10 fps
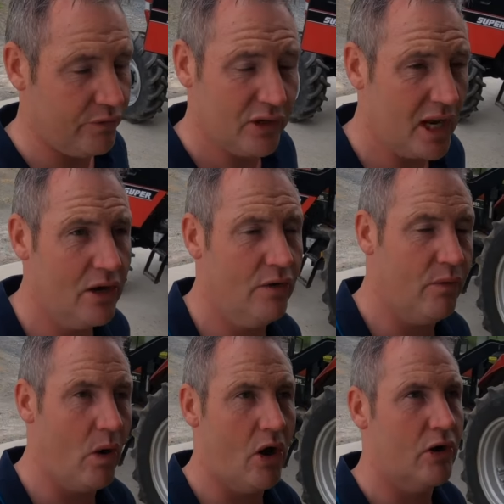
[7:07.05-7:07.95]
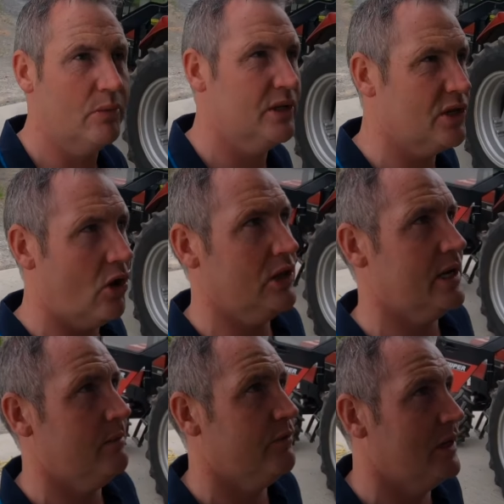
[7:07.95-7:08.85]
They're getting enough water, but it's all the
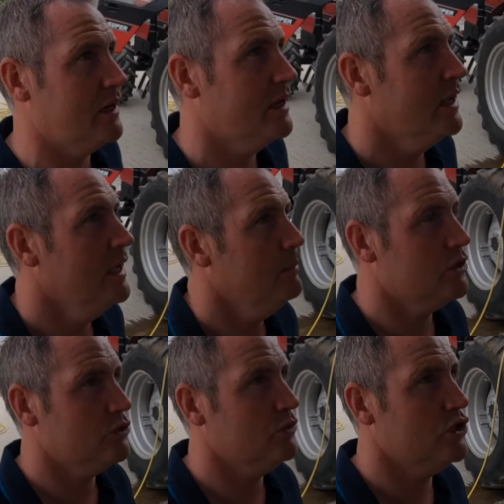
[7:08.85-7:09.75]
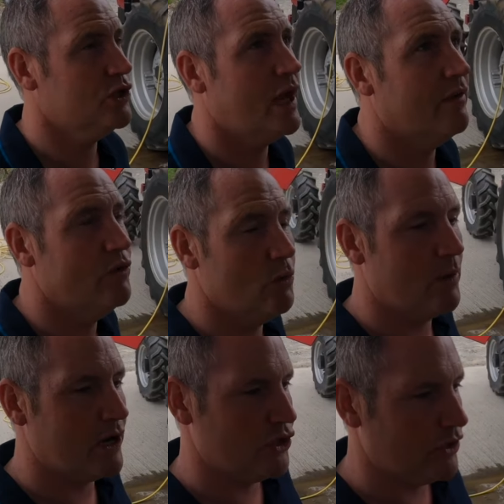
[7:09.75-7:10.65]
time filling, because we just have no
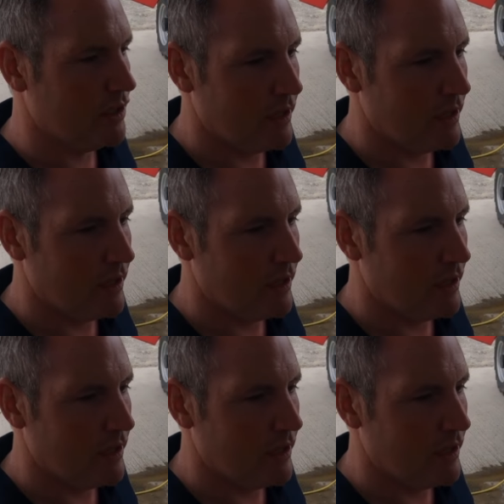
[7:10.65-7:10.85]
pressure.